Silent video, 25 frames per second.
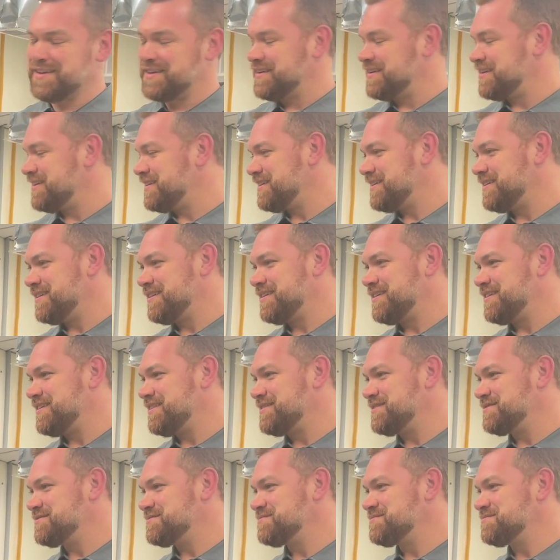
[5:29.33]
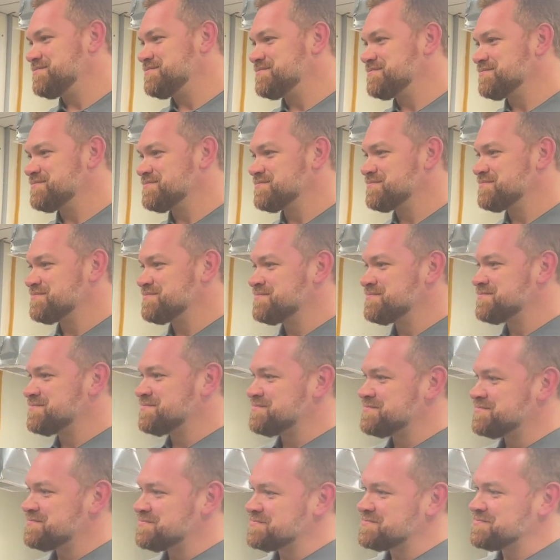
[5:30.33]

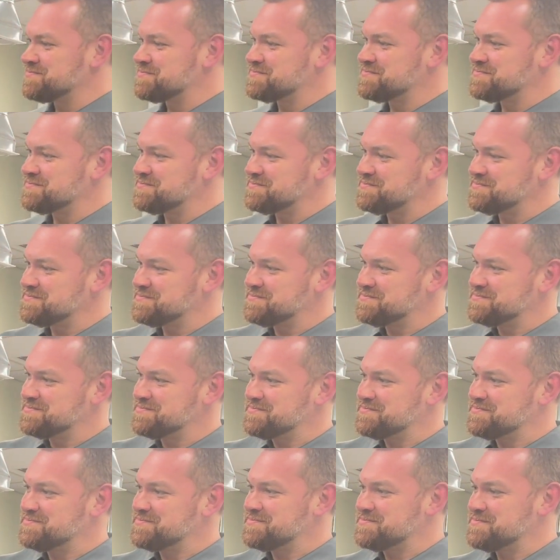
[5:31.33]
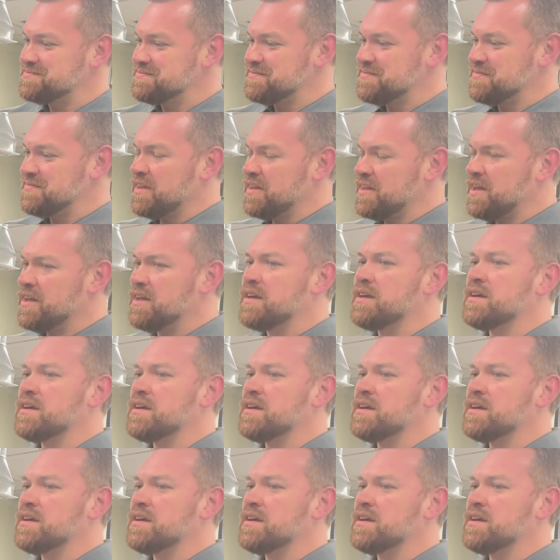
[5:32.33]
(not speaking)